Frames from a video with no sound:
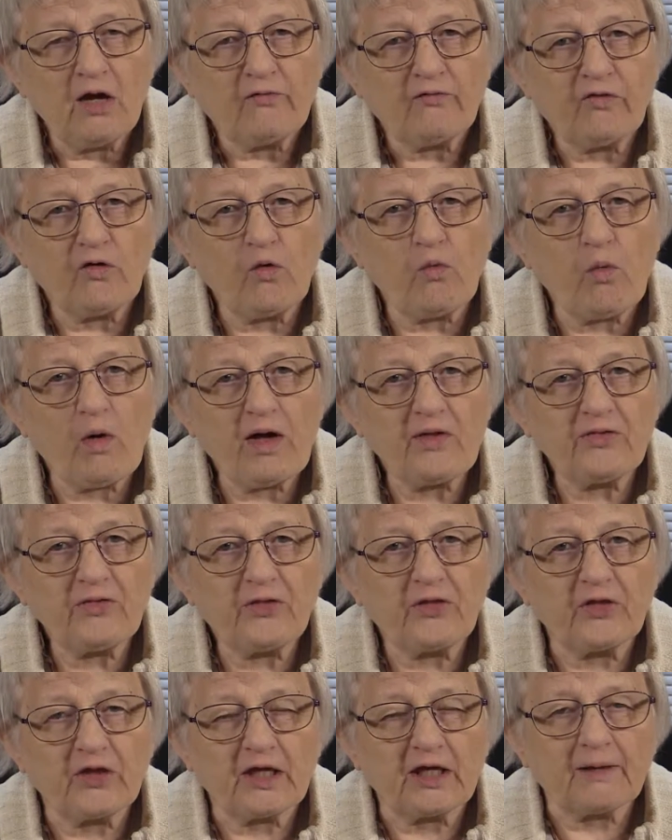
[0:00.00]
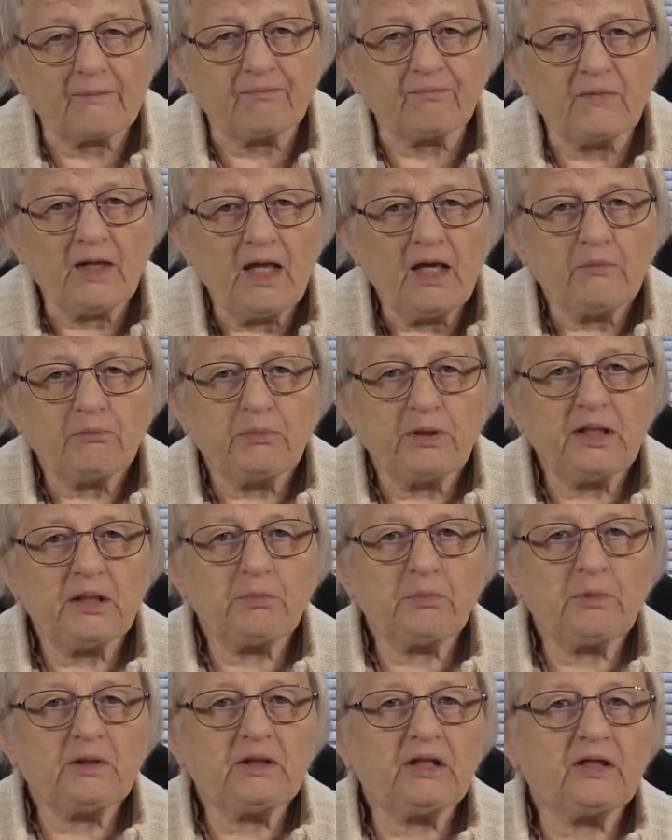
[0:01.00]
For one thing,
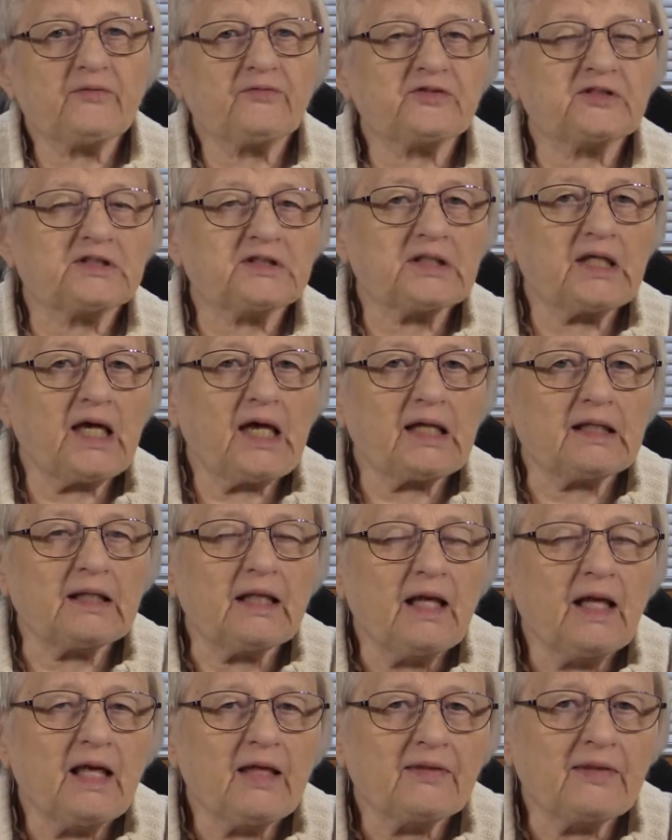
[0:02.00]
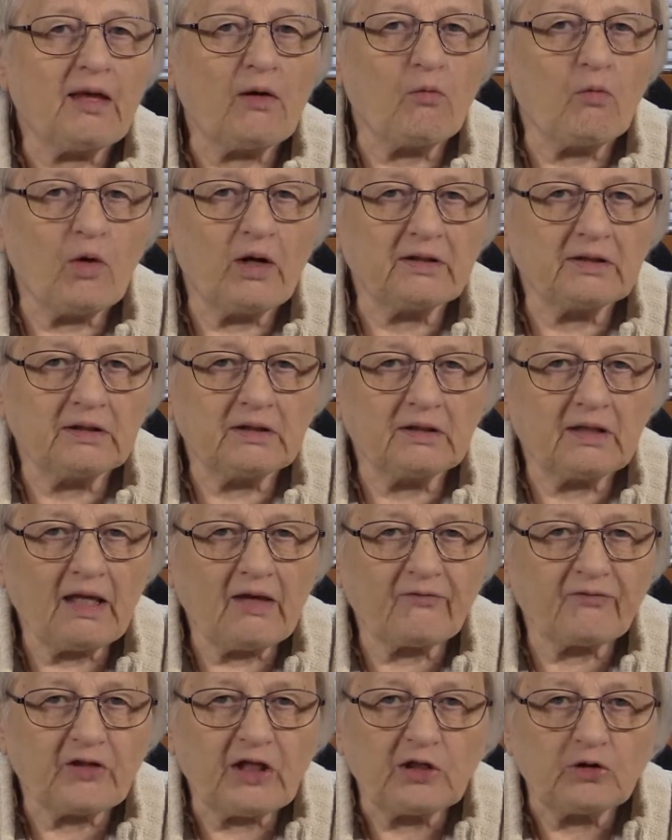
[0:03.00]
people have said that when
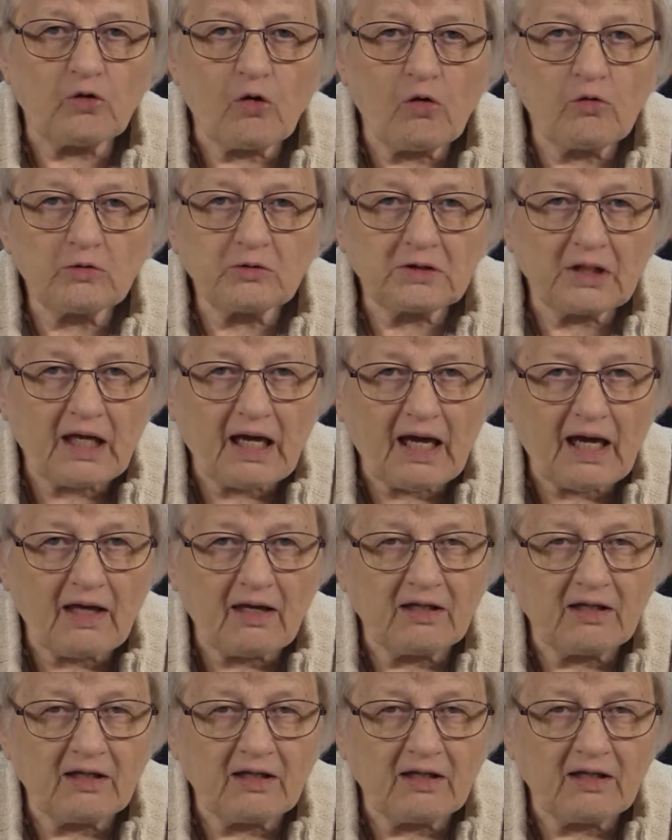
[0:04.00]
if they don't die,